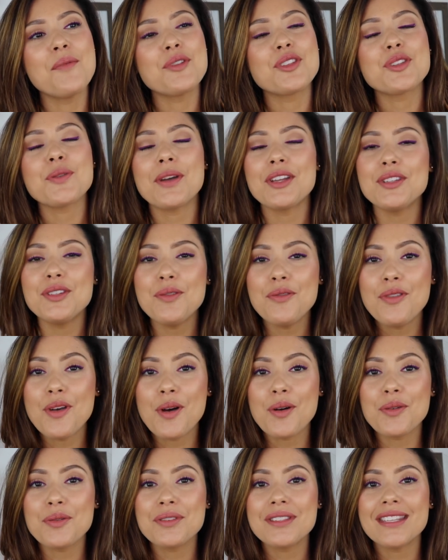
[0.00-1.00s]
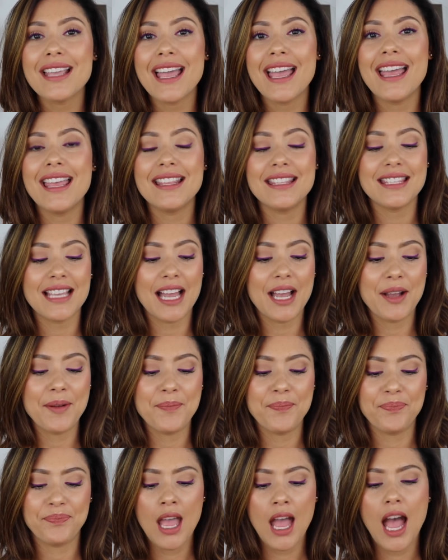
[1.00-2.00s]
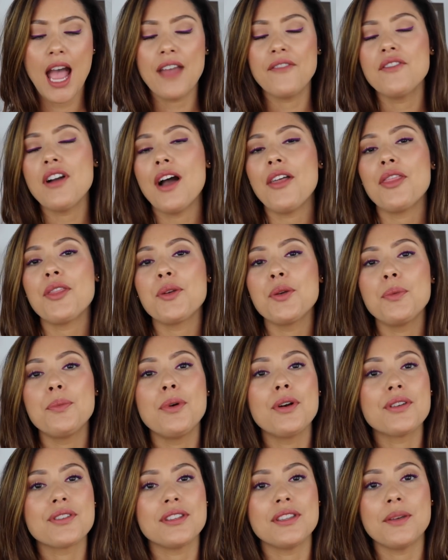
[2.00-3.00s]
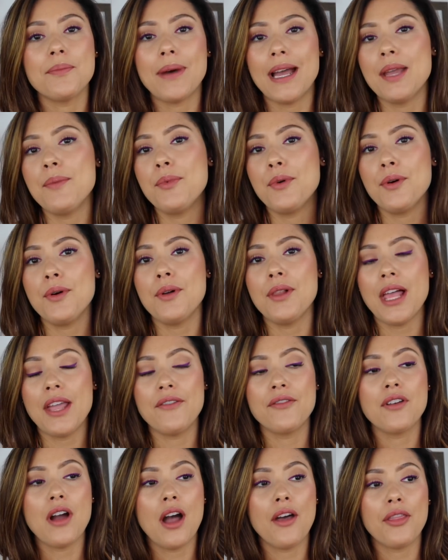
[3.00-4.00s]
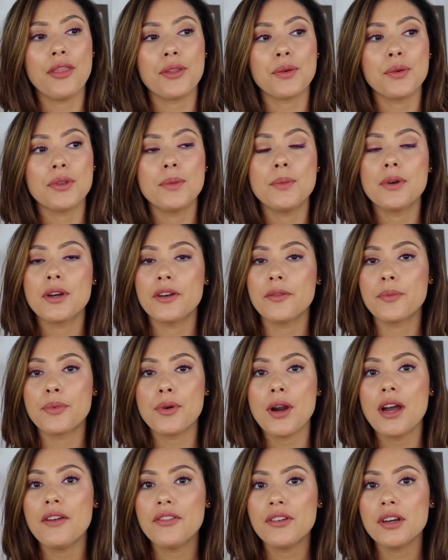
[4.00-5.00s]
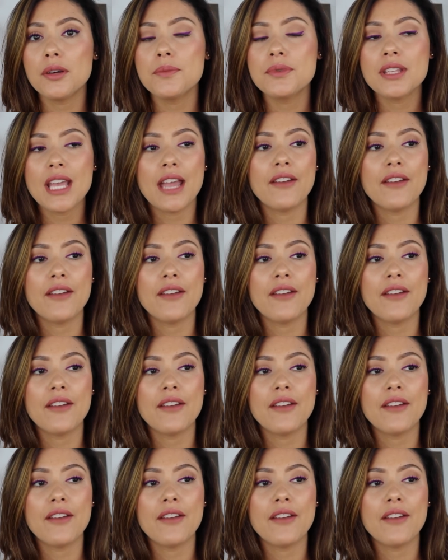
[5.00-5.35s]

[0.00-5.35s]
So I do those, and I've gone through books in the Bible. I've gone through the book of Proverbs.